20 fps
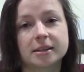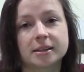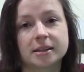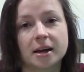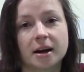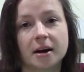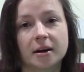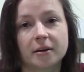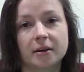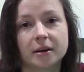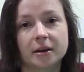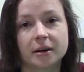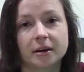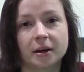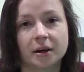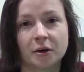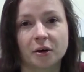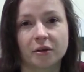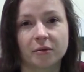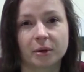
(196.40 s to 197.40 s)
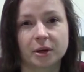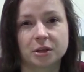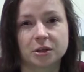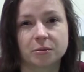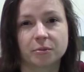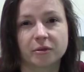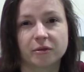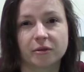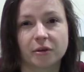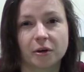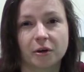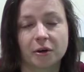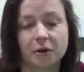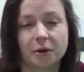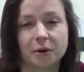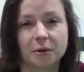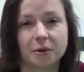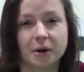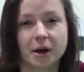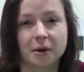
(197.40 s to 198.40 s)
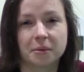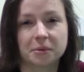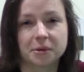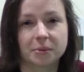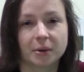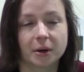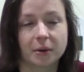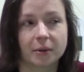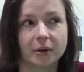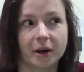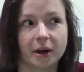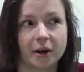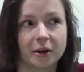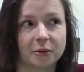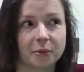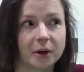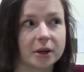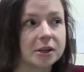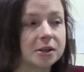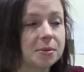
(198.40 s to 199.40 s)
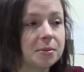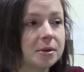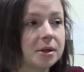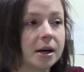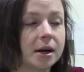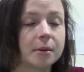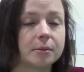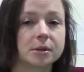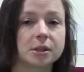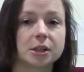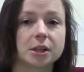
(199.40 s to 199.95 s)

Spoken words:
Tara, who I've mentioned before, who helps me out with hardware sometimes.